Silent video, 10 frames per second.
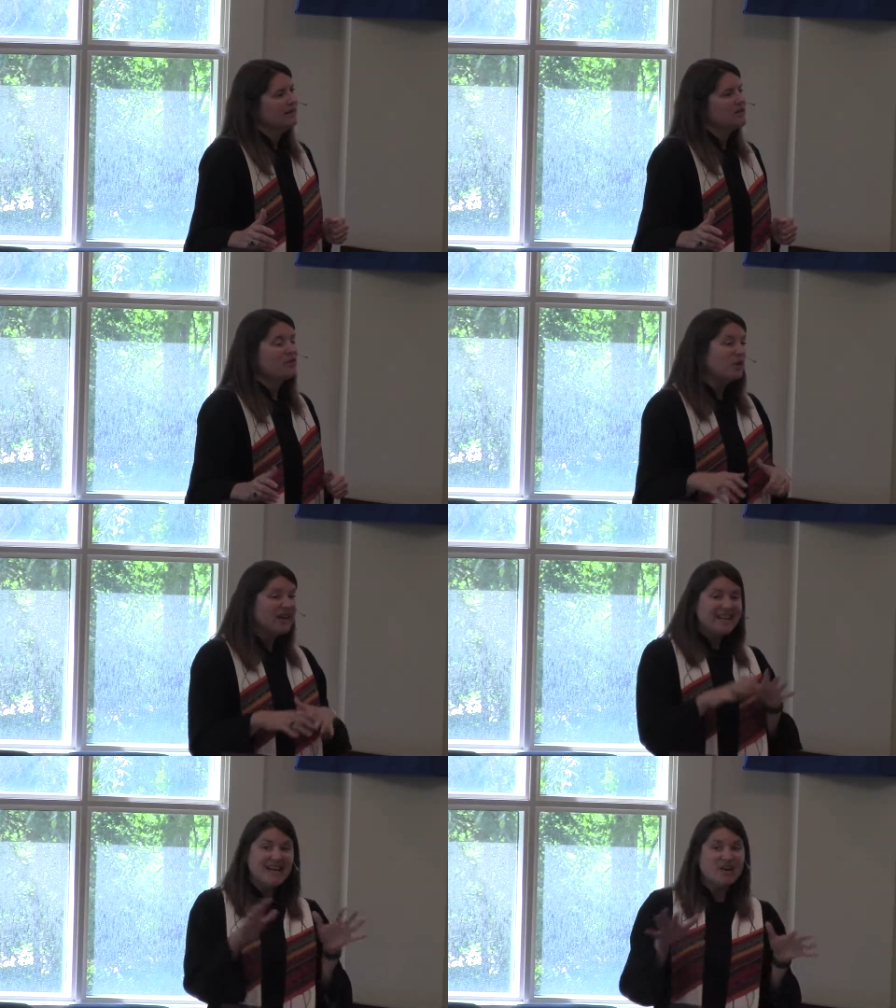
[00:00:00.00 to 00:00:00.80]
So for
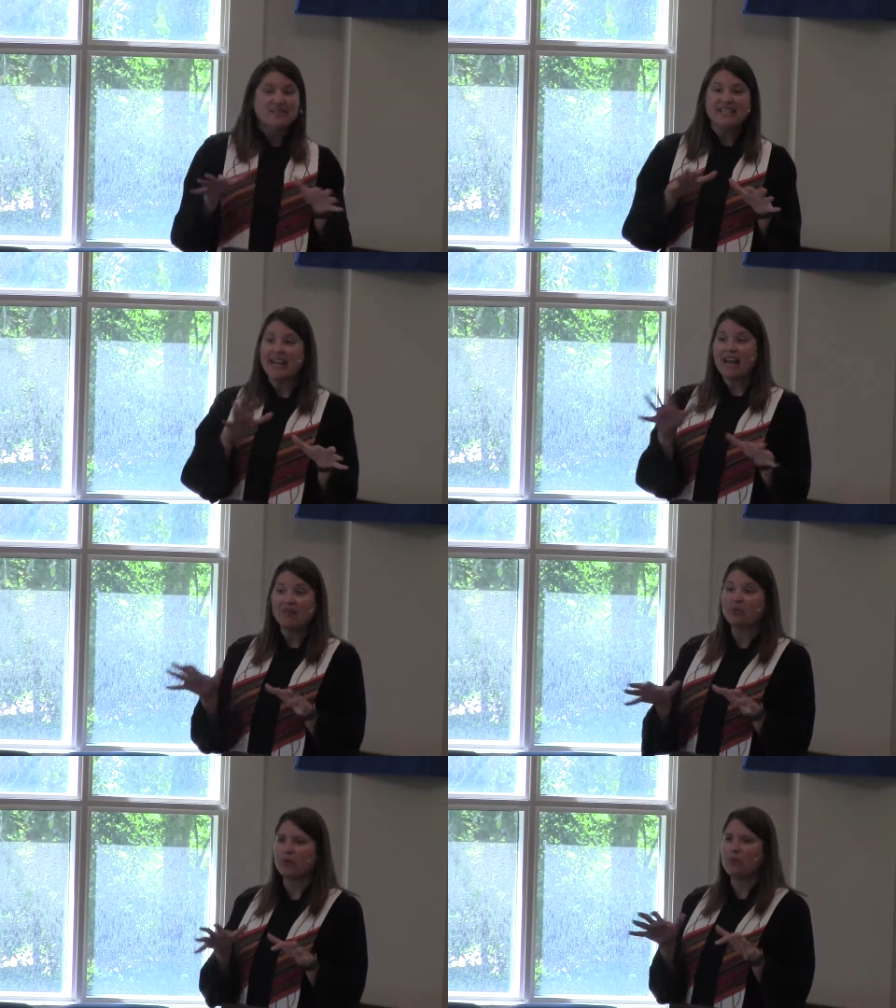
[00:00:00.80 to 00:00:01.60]
any of us that
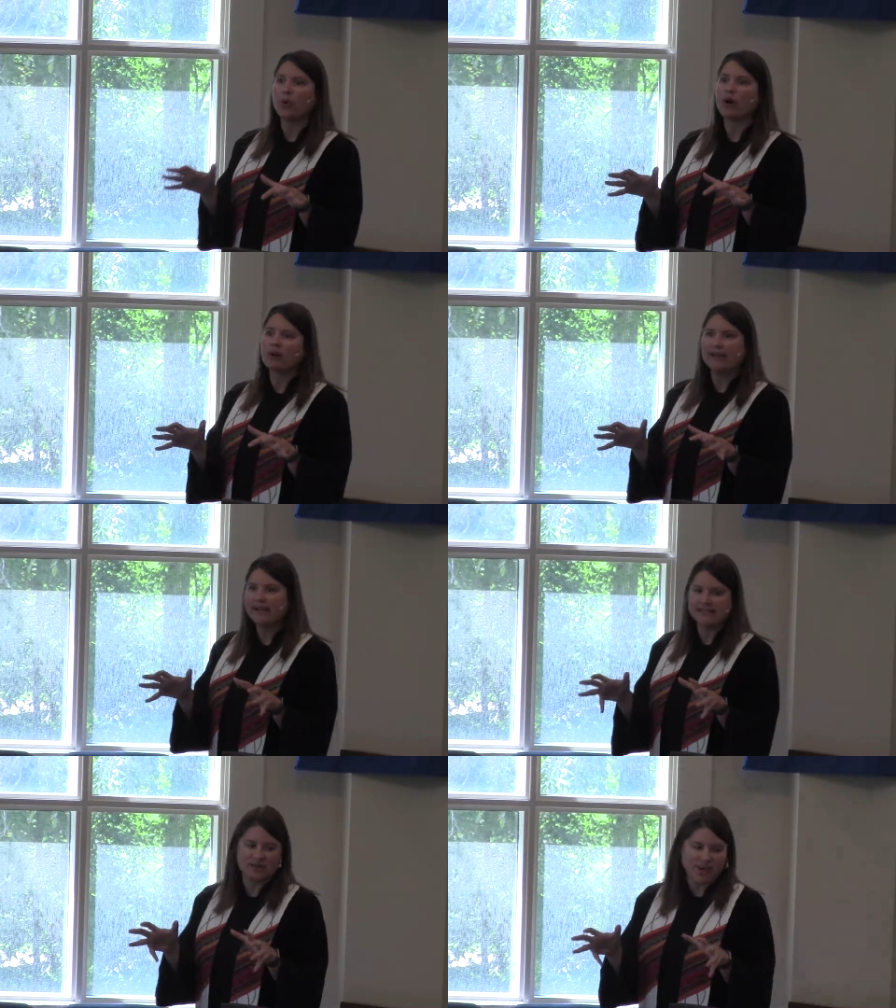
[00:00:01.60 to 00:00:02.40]
ever
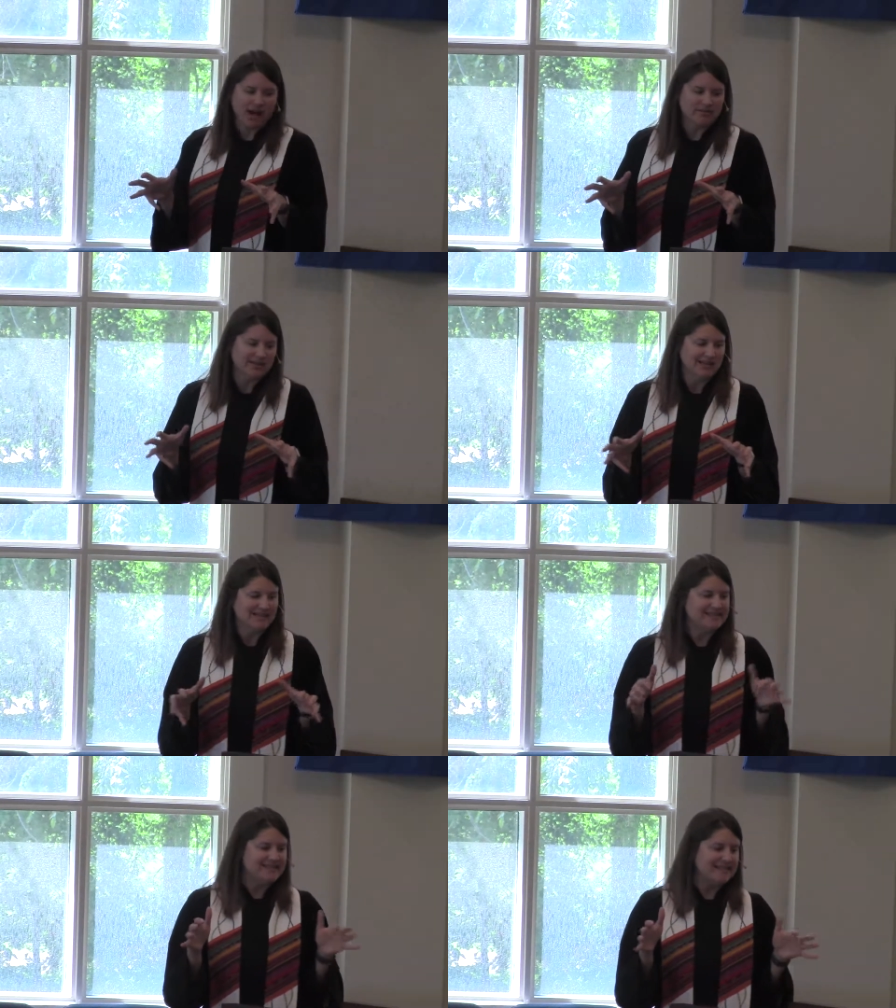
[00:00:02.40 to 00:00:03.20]
worries about
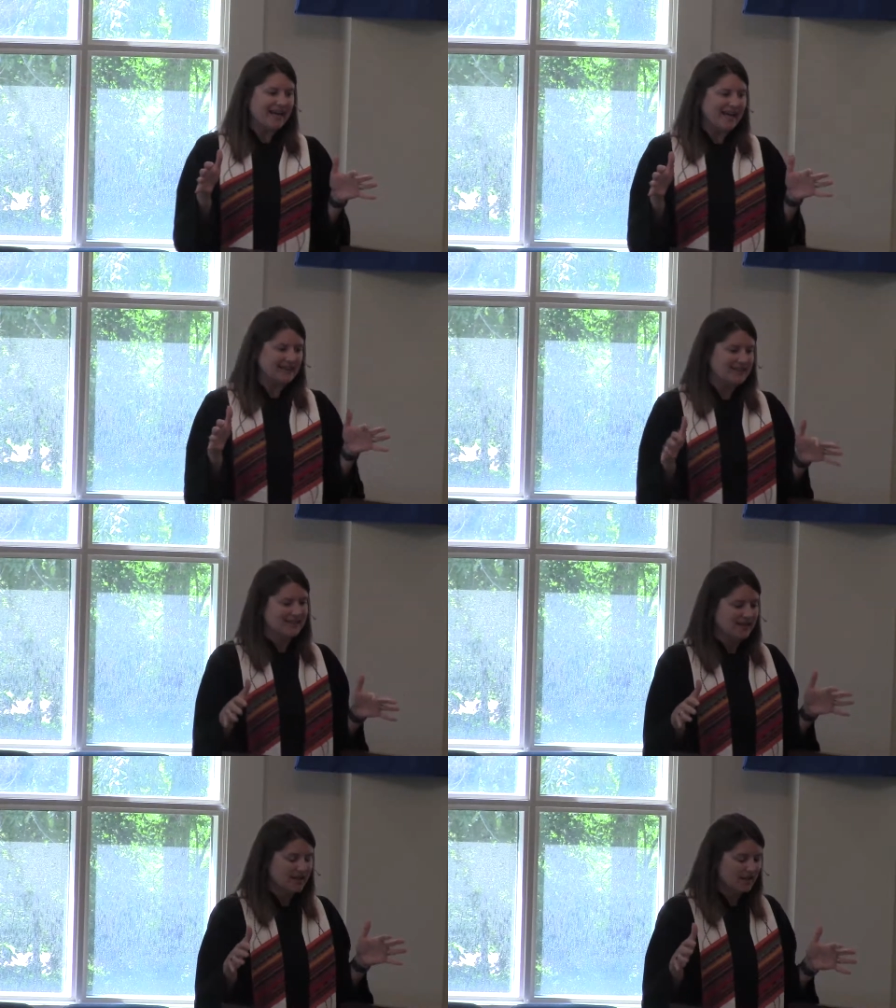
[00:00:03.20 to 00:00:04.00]
the state
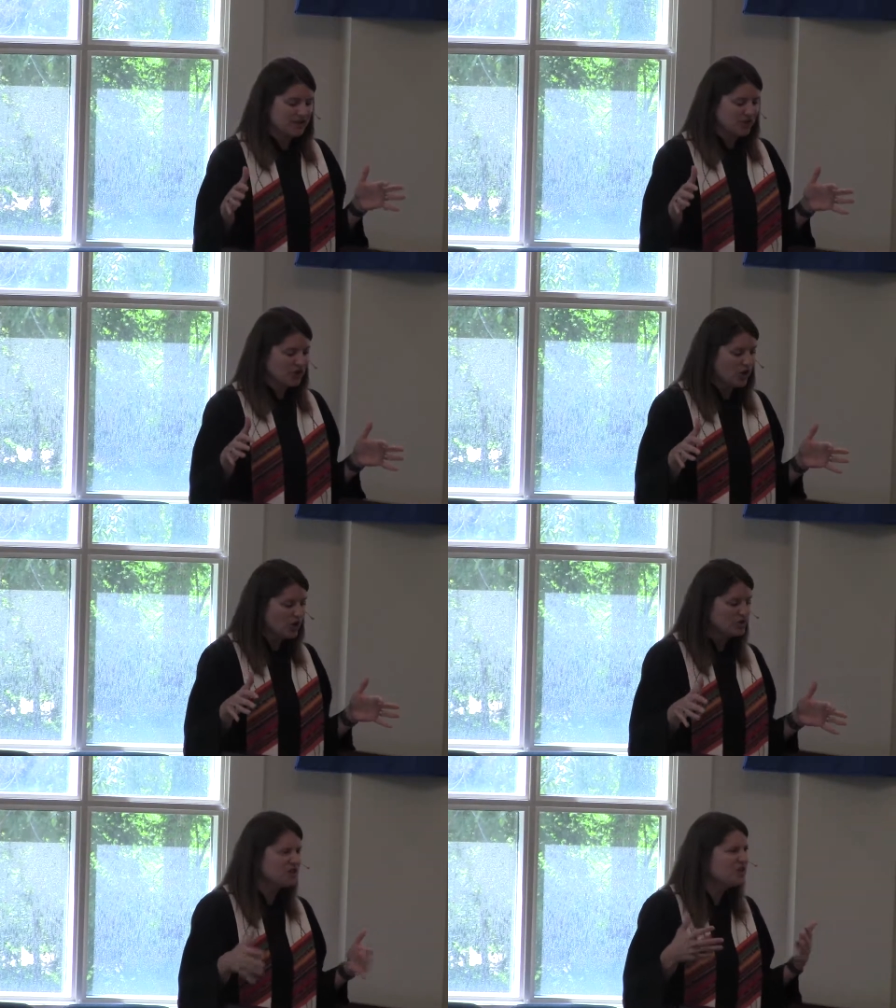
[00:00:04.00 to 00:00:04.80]
of the
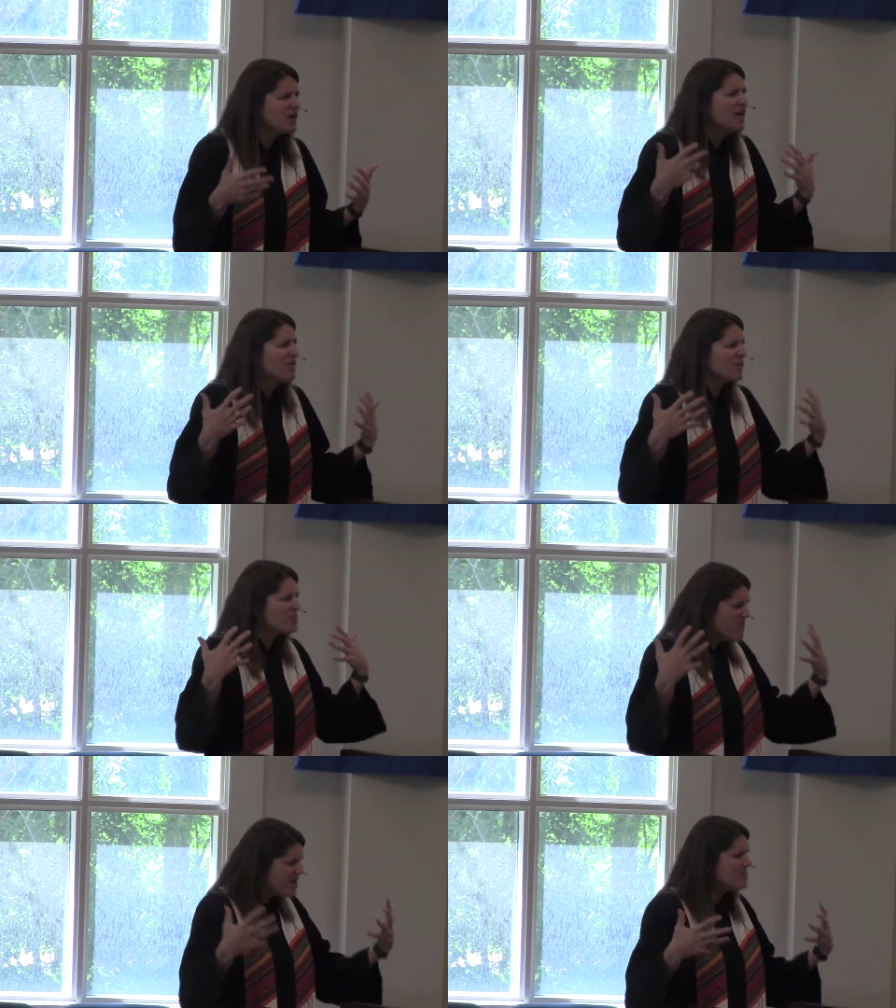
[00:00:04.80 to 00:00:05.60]
church, just
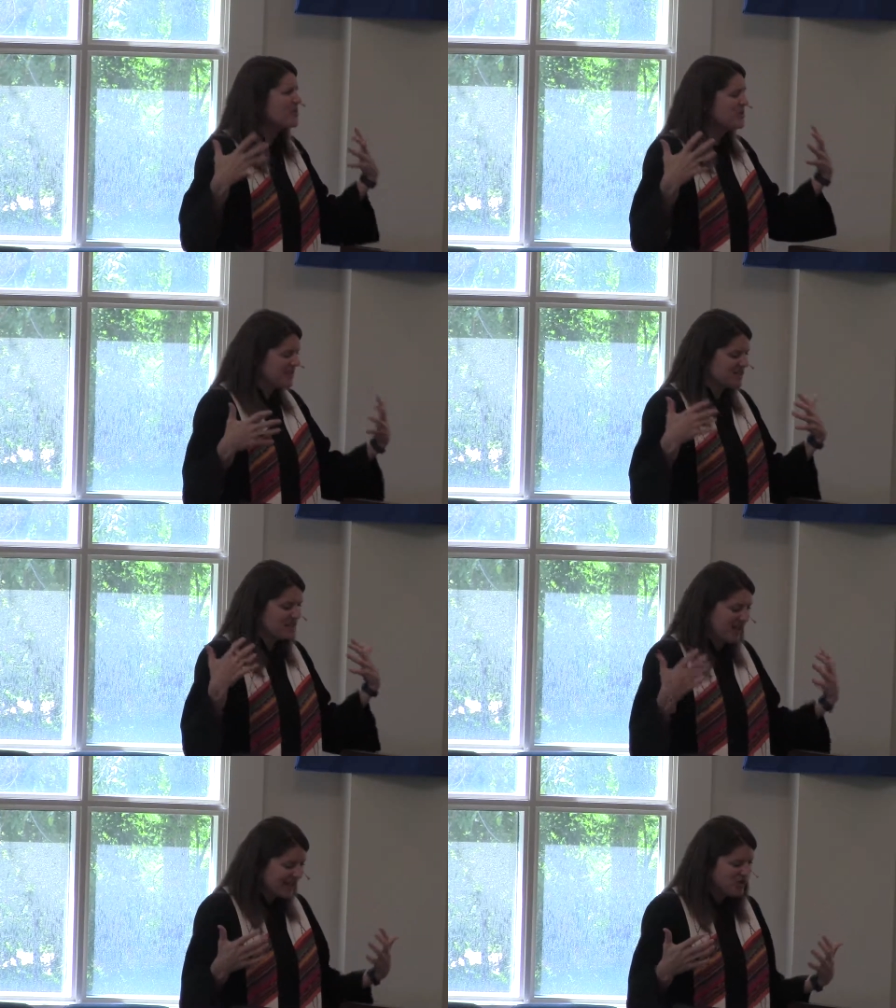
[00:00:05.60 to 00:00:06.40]
remember this
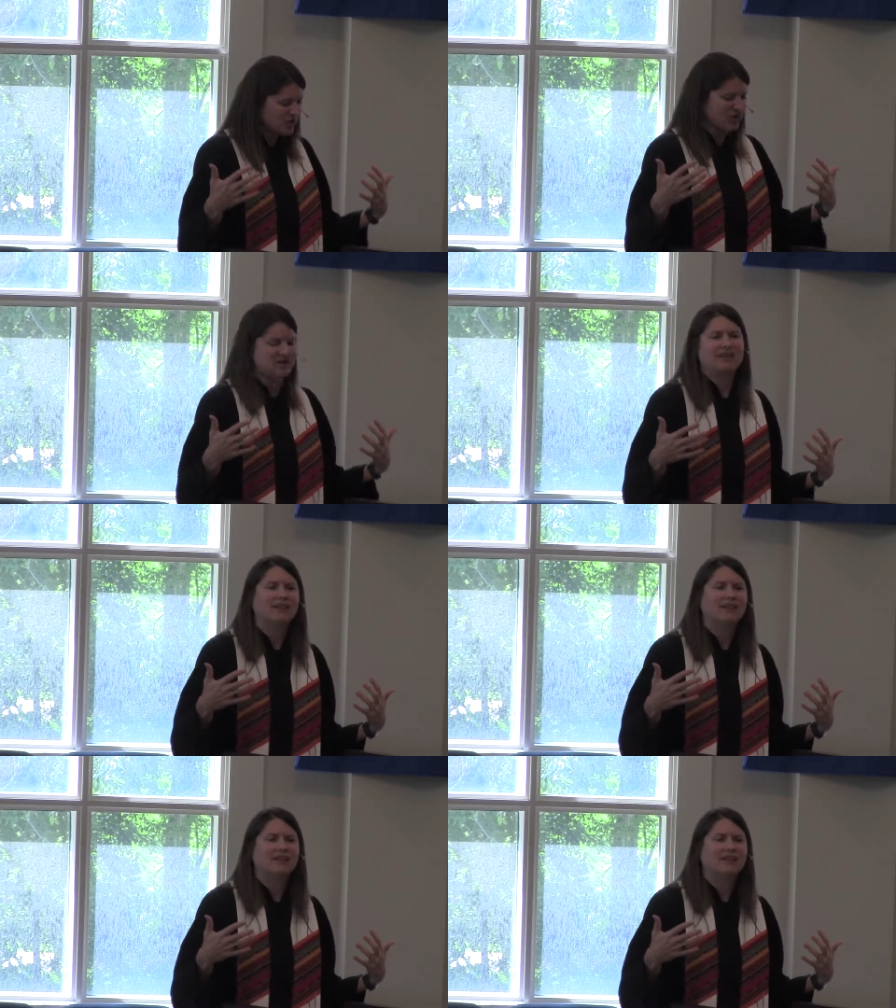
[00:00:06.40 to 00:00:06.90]
picture.